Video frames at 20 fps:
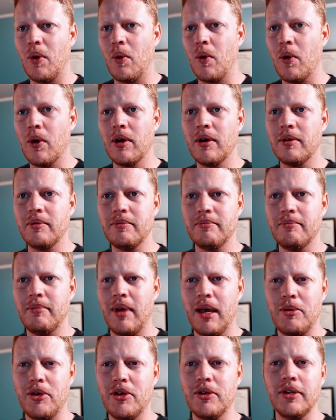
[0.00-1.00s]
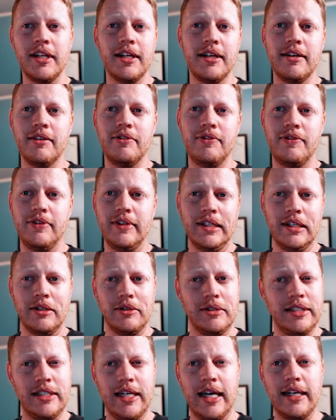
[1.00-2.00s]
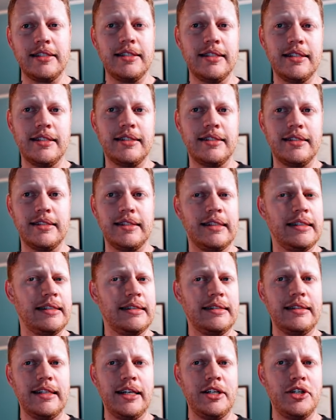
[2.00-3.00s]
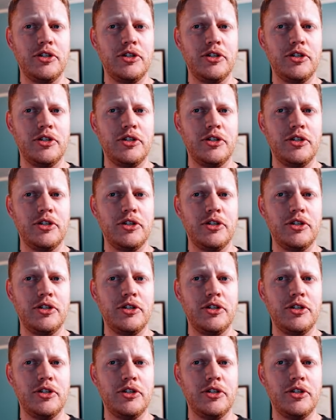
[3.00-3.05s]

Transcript: or maybe you live in Texas and